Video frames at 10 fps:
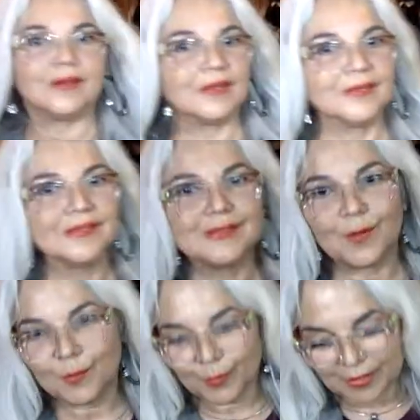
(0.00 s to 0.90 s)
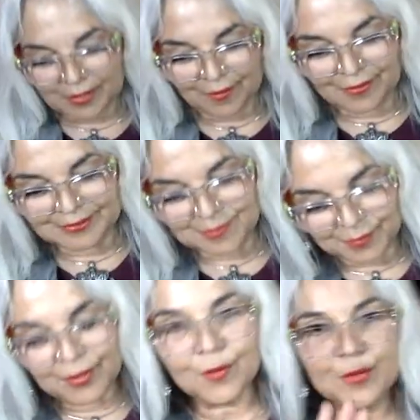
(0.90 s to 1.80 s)
it. It looks so pretty on some,
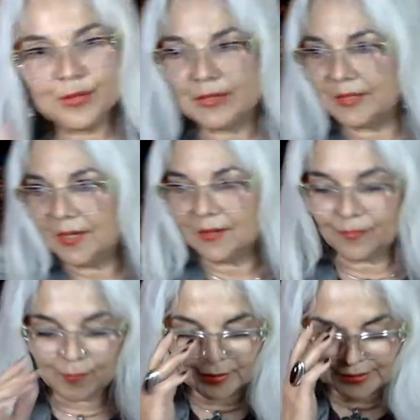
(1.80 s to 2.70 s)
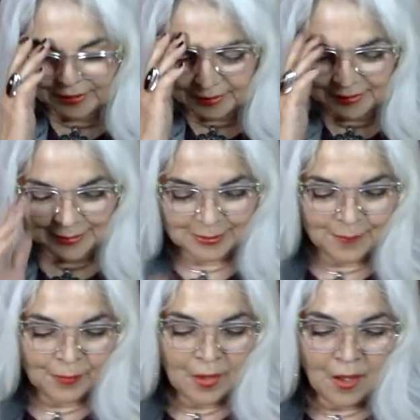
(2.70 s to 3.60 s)
you know, when you see it from a distance.
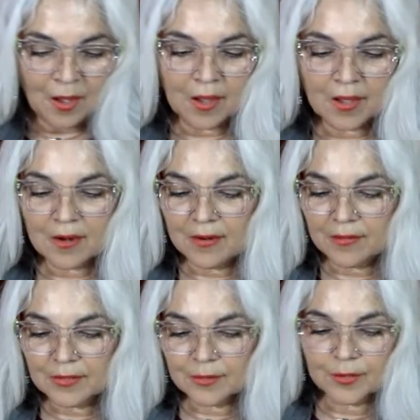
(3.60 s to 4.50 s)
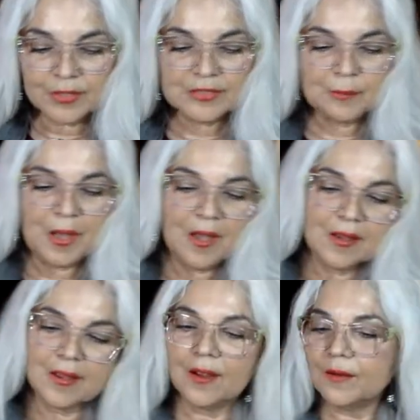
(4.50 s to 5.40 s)
I got another little crazy
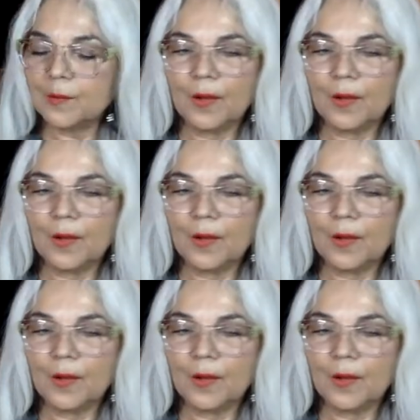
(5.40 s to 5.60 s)
bag, Harry